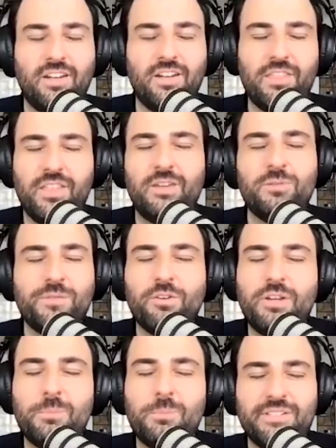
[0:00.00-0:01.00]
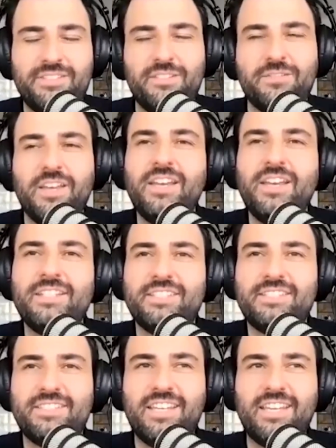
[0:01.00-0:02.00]
And I think it was very impressive to
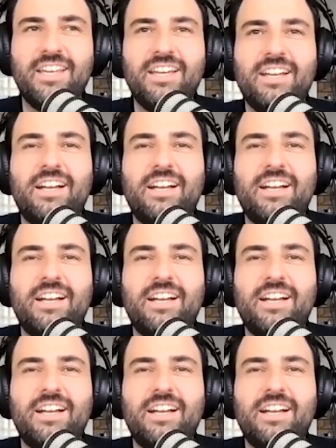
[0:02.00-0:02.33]
see.